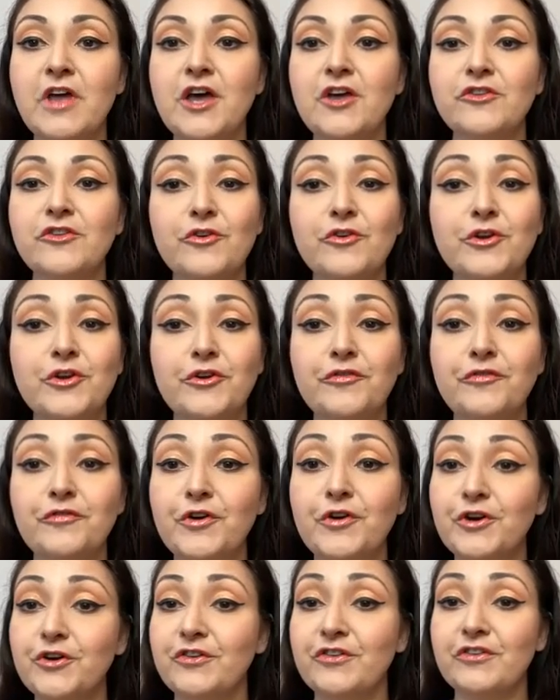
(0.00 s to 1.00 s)
So your
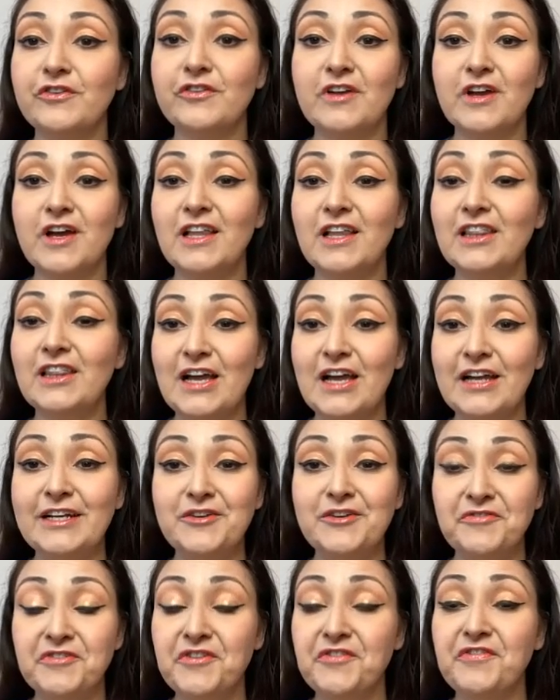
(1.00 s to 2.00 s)
first line
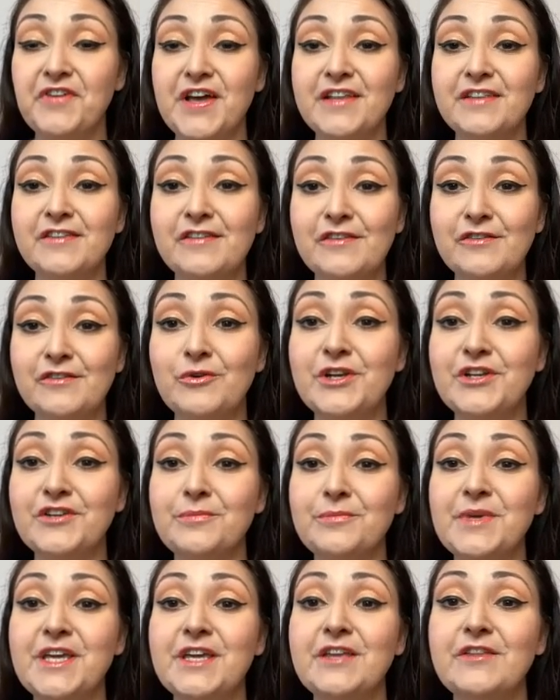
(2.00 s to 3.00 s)
of defense is going to
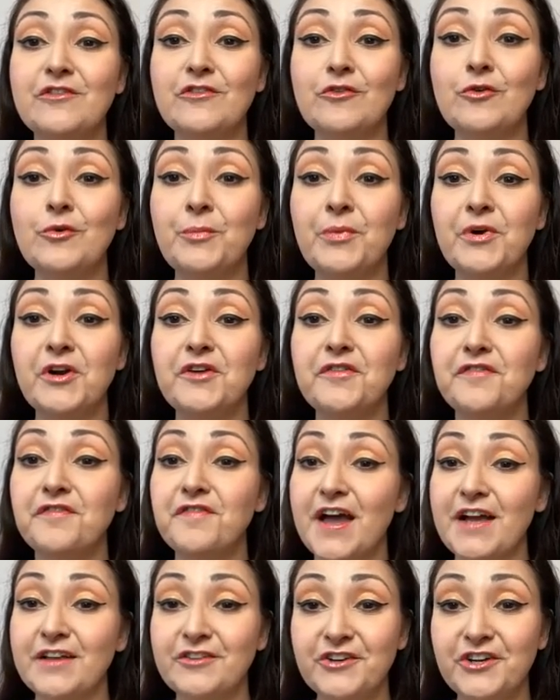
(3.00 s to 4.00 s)
be to
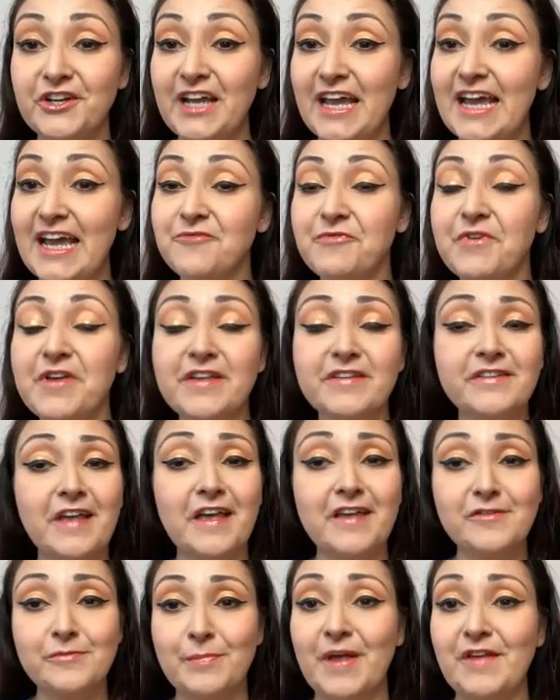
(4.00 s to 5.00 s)
perfect your canvas
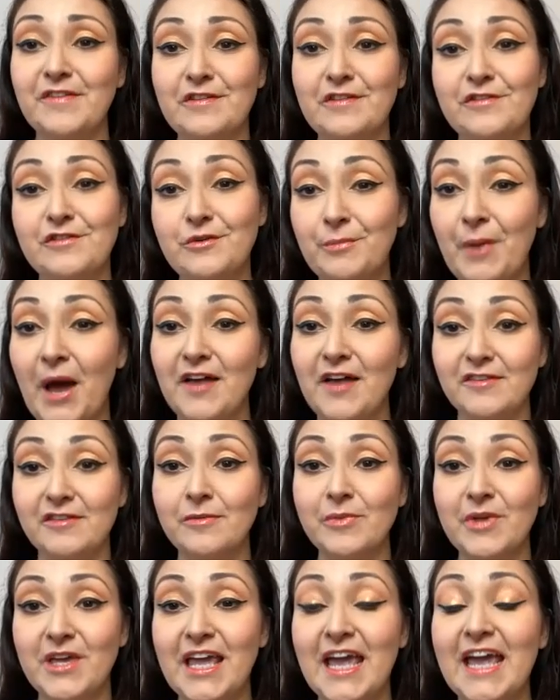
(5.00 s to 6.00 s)
as best as you
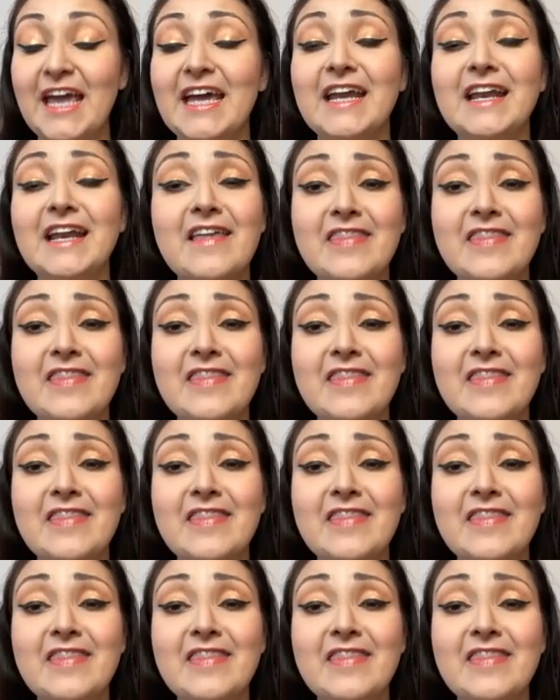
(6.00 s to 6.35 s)
possibly can.